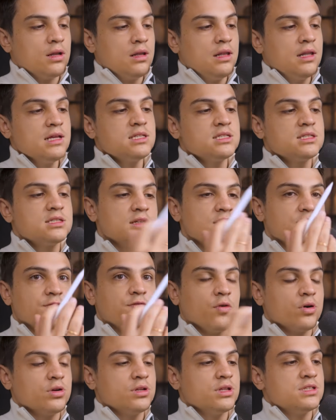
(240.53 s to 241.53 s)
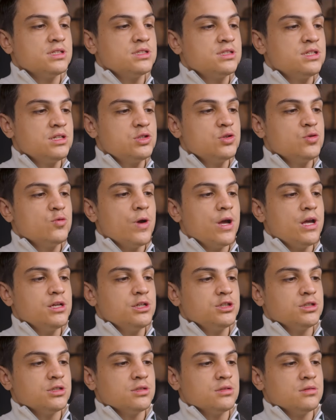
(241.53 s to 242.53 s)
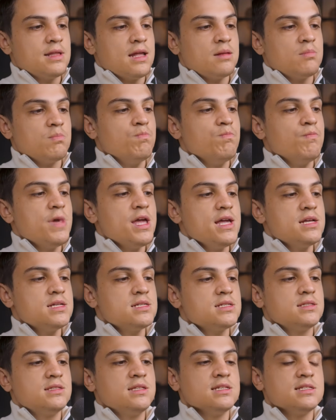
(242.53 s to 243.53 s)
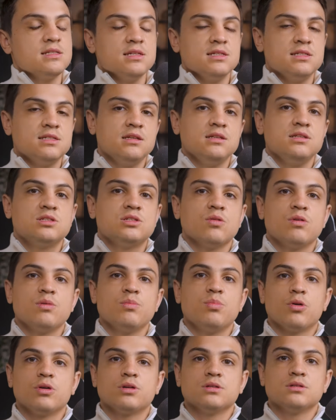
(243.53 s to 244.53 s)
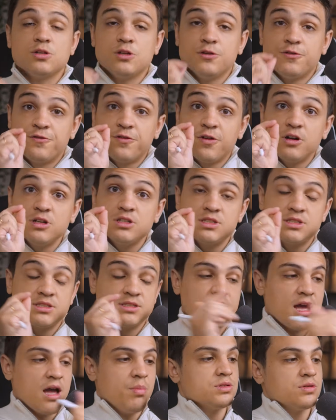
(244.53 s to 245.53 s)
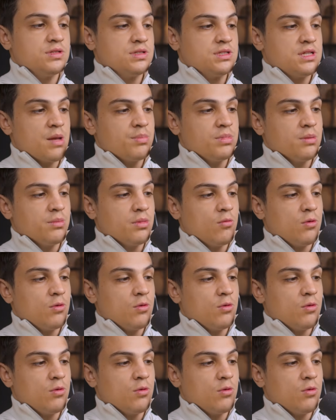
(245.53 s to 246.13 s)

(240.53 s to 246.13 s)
listen for the situation that makes this listening so important. So the first step, so step number